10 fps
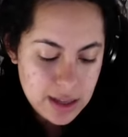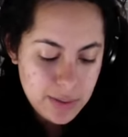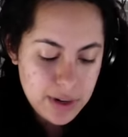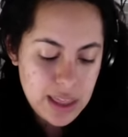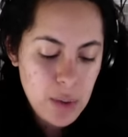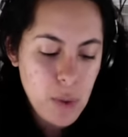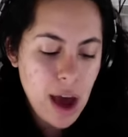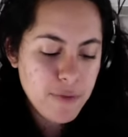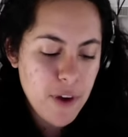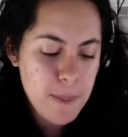What do they
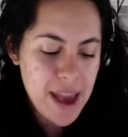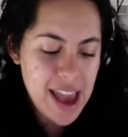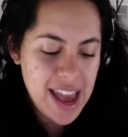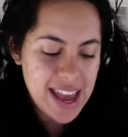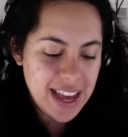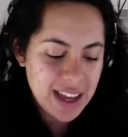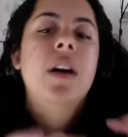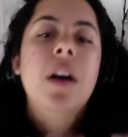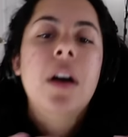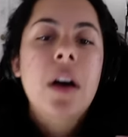want from me?
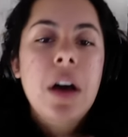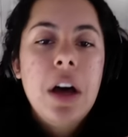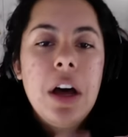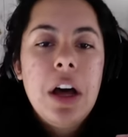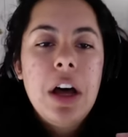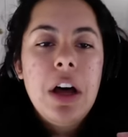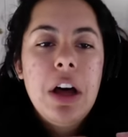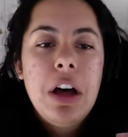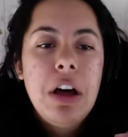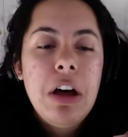
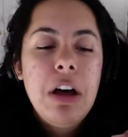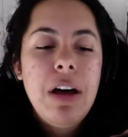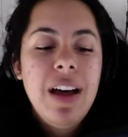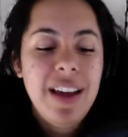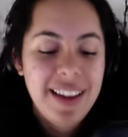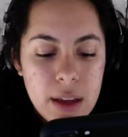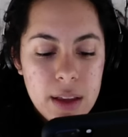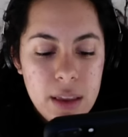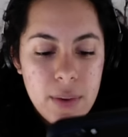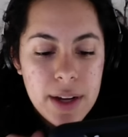Oh.
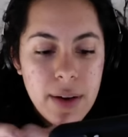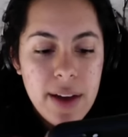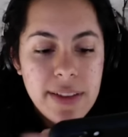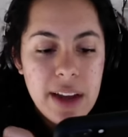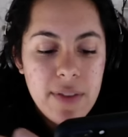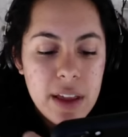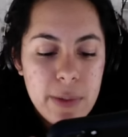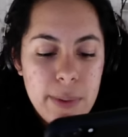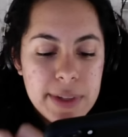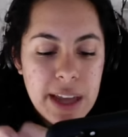No, I don't have time for other
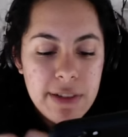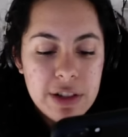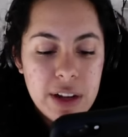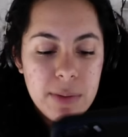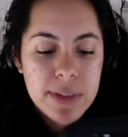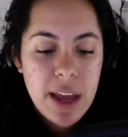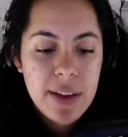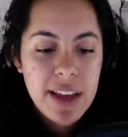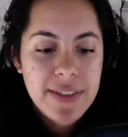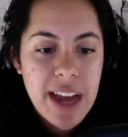people's live streams. I
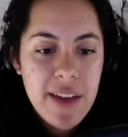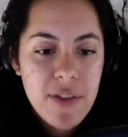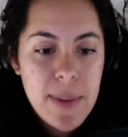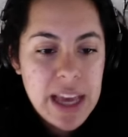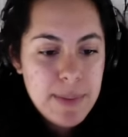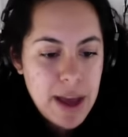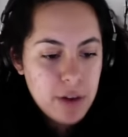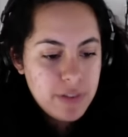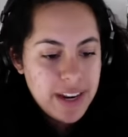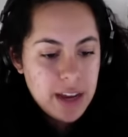only have time for making my
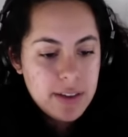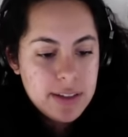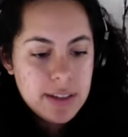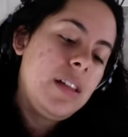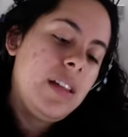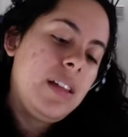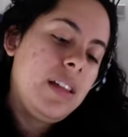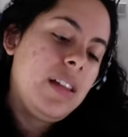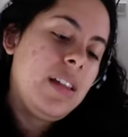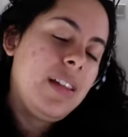own videos.
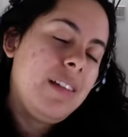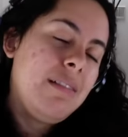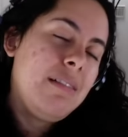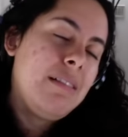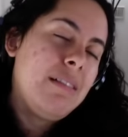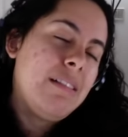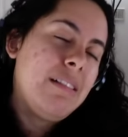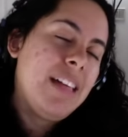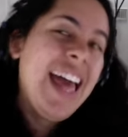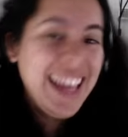
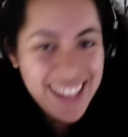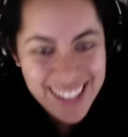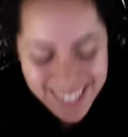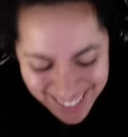Oh.